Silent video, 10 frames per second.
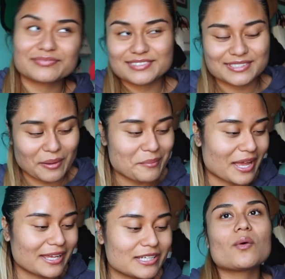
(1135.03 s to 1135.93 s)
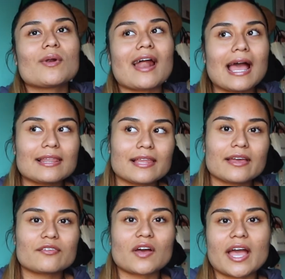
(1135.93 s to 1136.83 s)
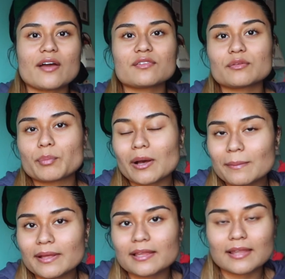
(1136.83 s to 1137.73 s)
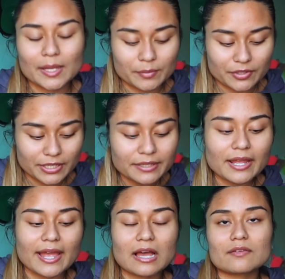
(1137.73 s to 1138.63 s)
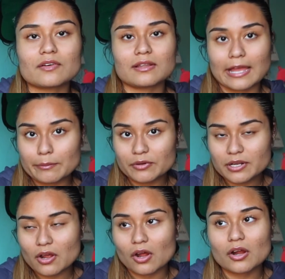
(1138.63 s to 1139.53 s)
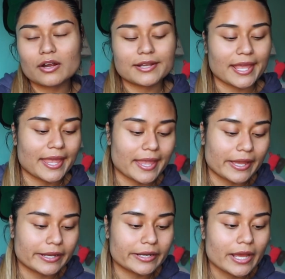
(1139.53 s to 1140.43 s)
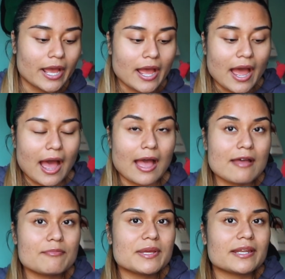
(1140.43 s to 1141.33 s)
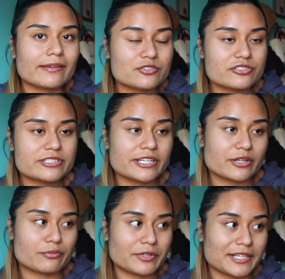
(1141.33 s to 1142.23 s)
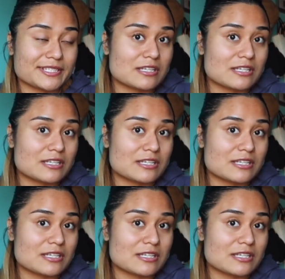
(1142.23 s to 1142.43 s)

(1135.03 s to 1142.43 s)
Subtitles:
It's combined. Where I live, I have a public library. I have a library card, and I've been interested in reading